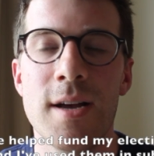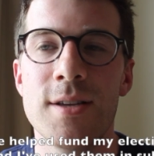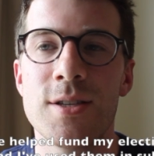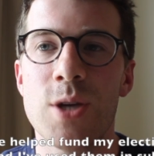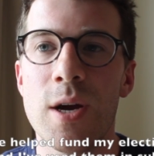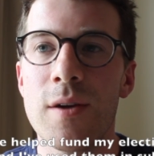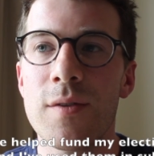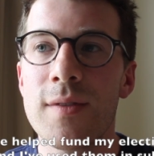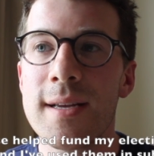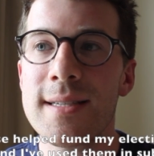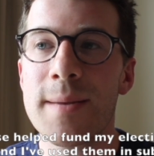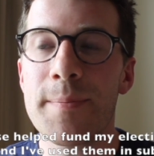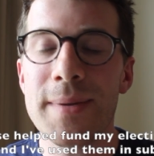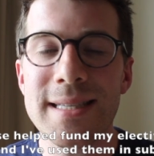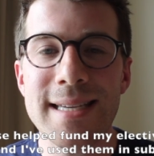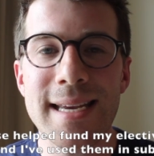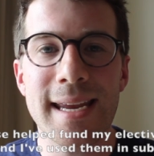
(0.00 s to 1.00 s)
So if there's a
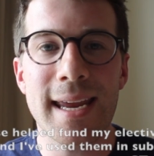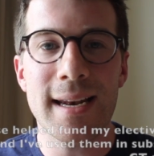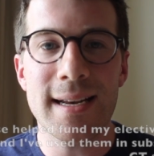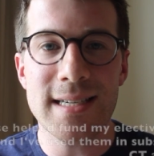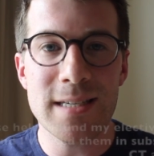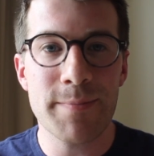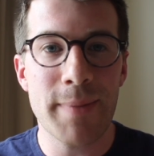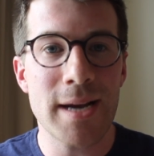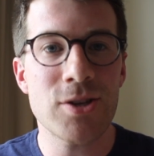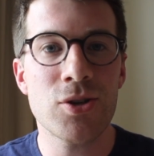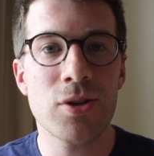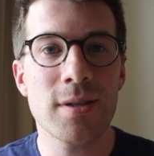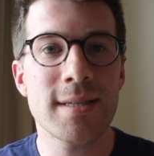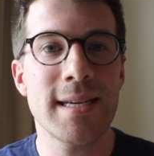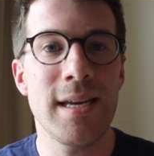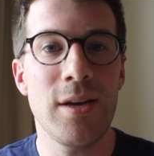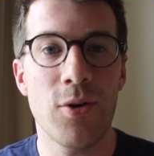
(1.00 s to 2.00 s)
particular
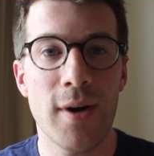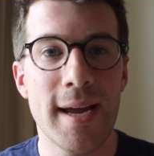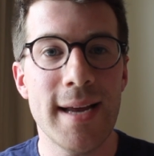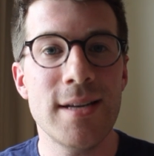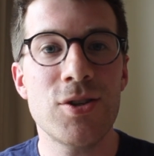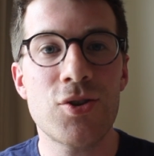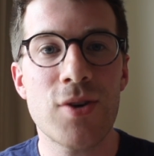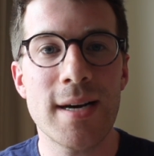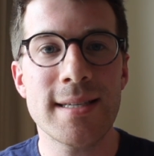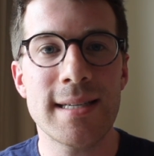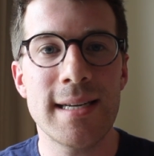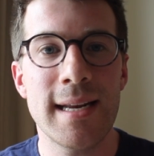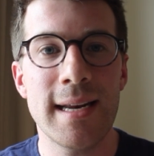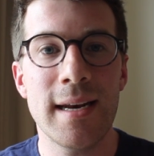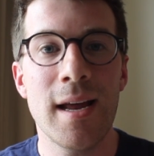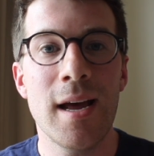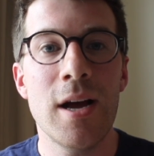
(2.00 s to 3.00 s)
specialty you're interested
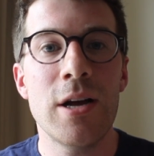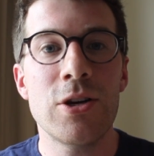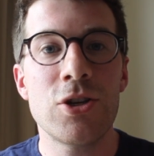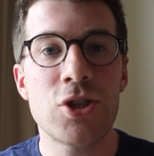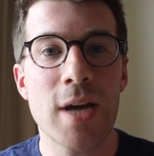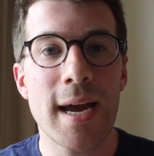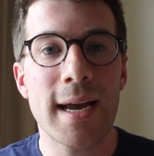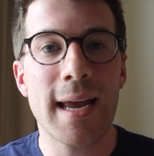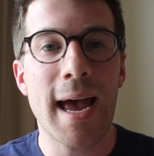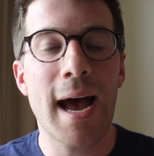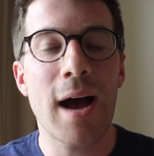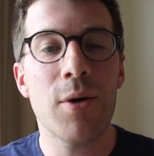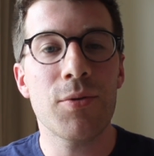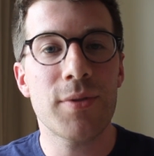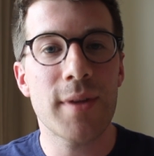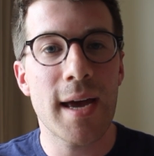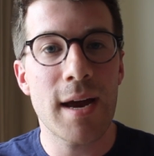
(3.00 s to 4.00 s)
in, check
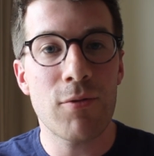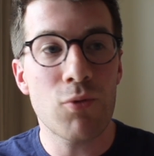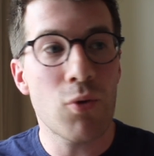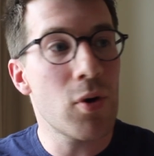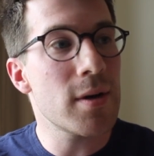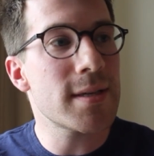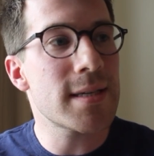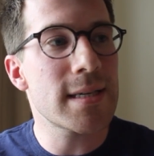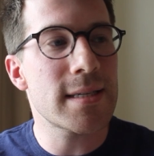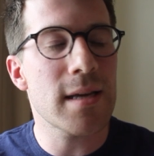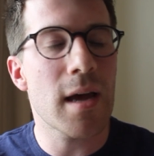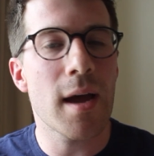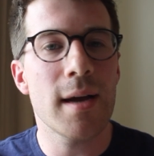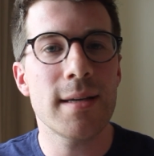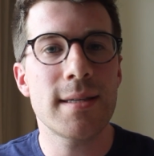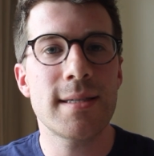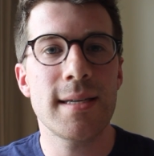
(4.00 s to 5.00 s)
out their Royal
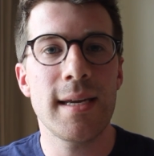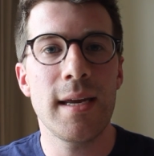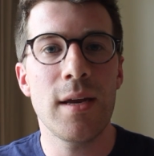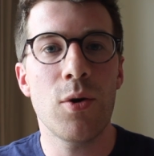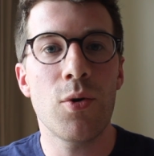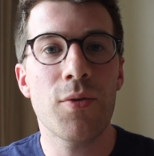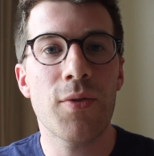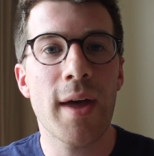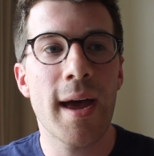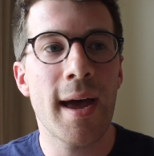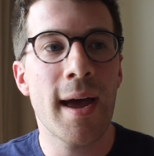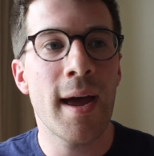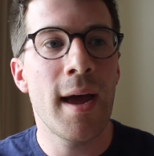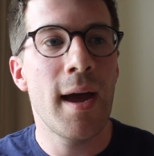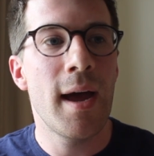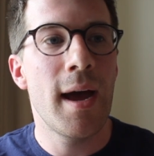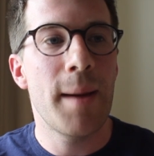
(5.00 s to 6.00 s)
Society or
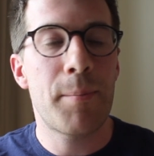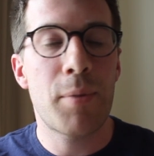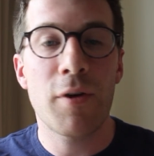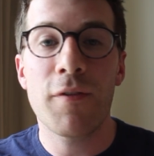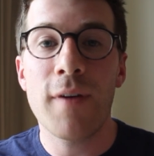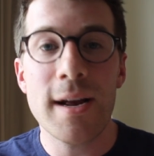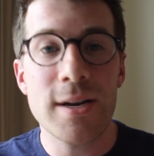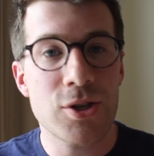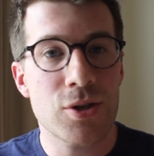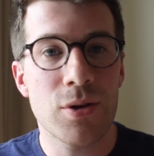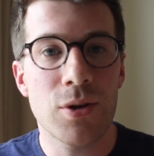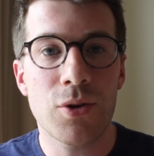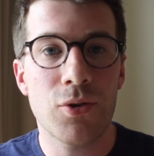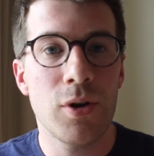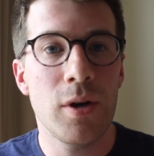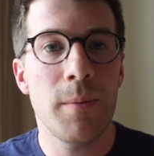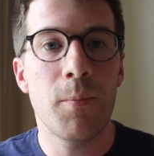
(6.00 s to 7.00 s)
their professional
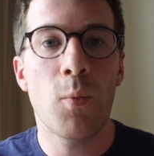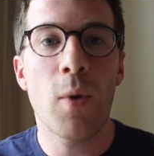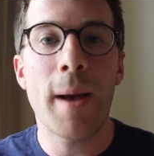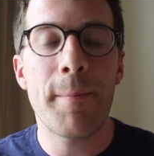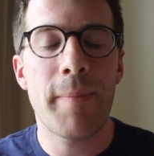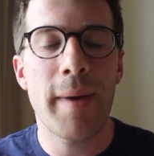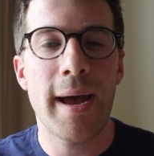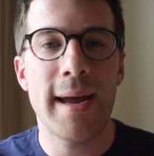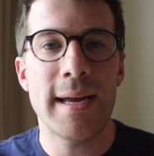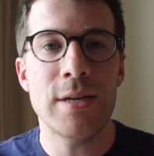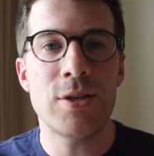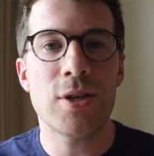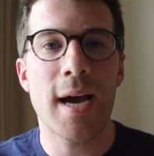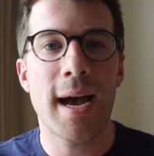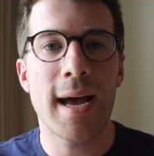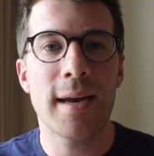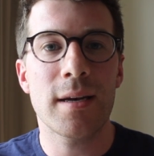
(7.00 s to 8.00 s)
group
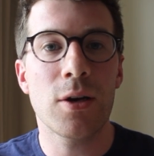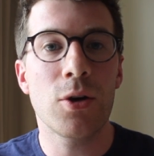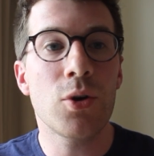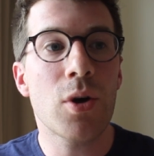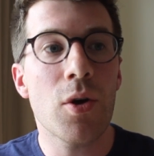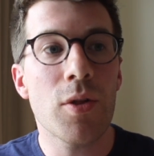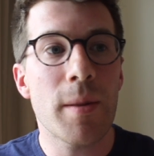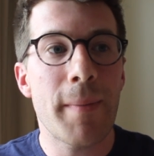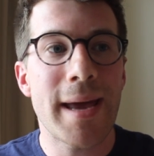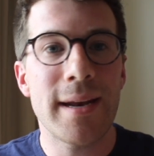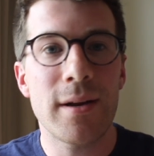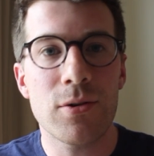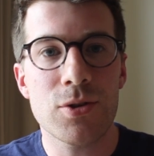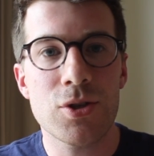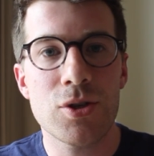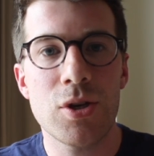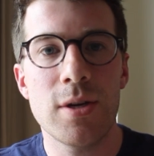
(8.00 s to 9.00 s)
webpage and look on the
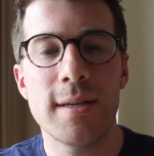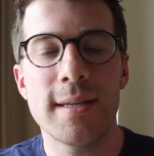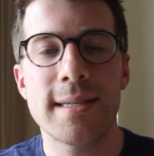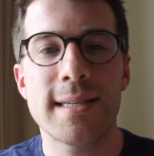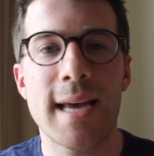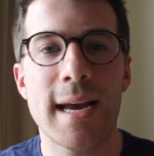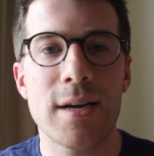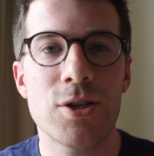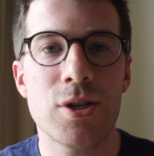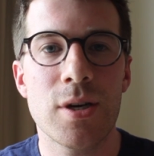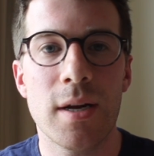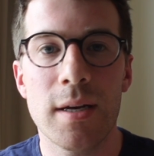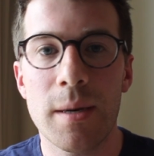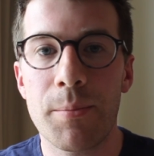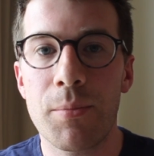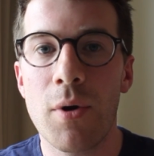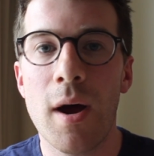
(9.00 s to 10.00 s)
medical student section
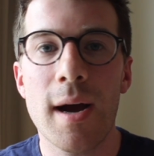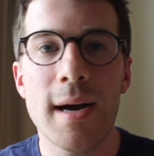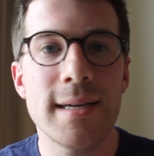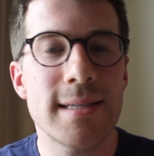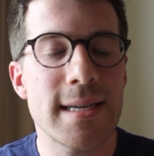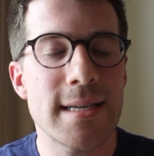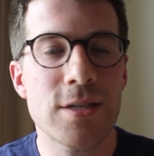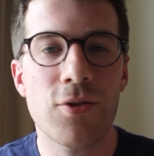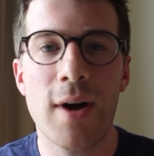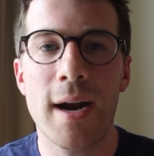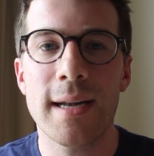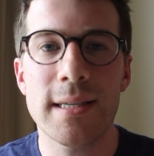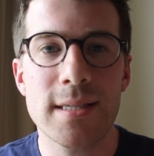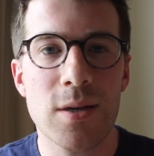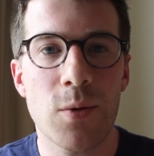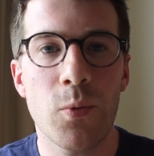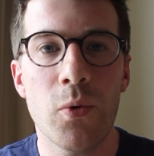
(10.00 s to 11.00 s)
under prizes,
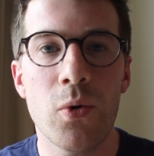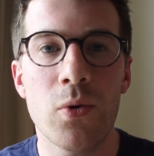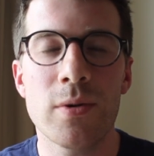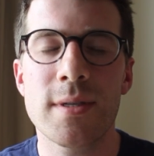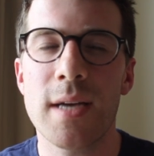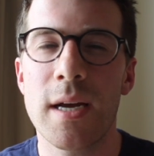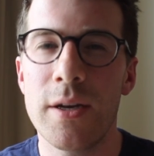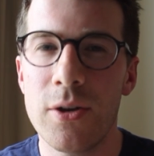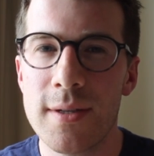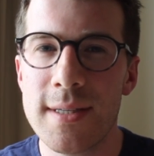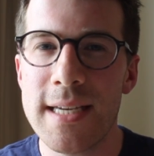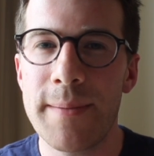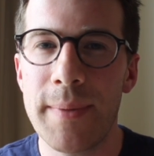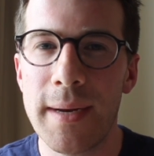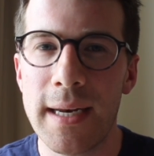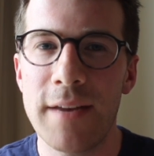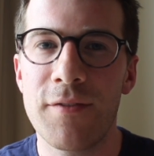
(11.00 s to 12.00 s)
grants, awards, and you'll
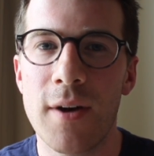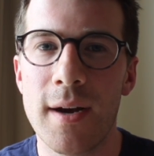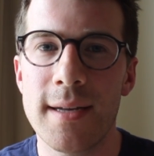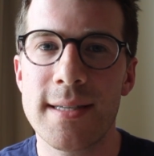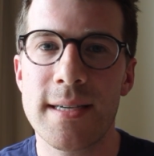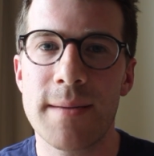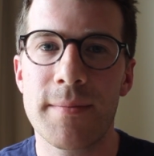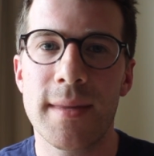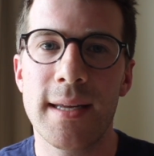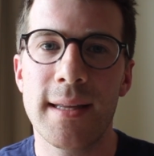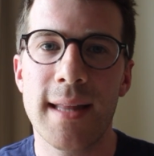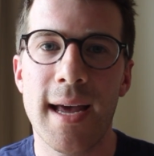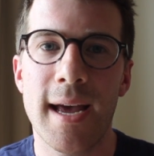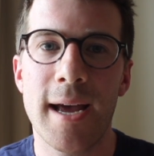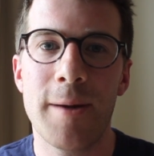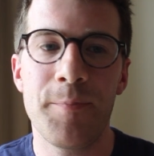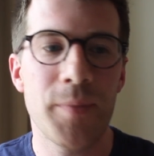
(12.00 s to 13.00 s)
typically find something
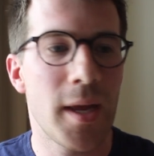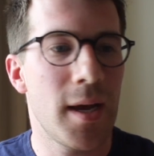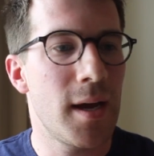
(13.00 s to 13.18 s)
there.